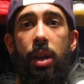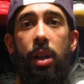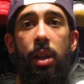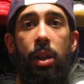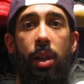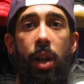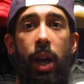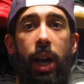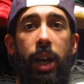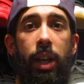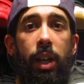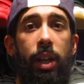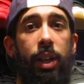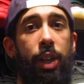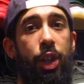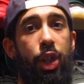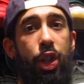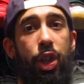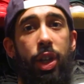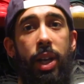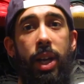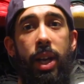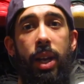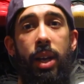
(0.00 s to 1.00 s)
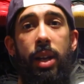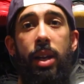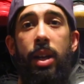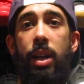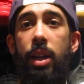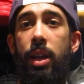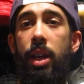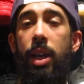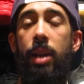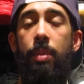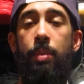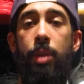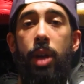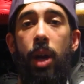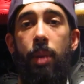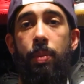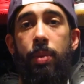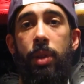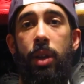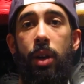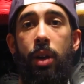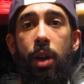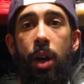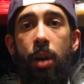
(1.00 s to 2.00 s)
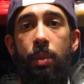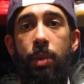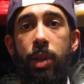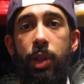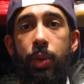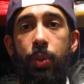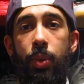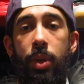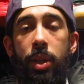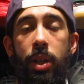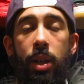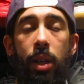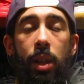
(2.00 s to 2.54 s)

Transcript: Like, share, hit me up in the comments whether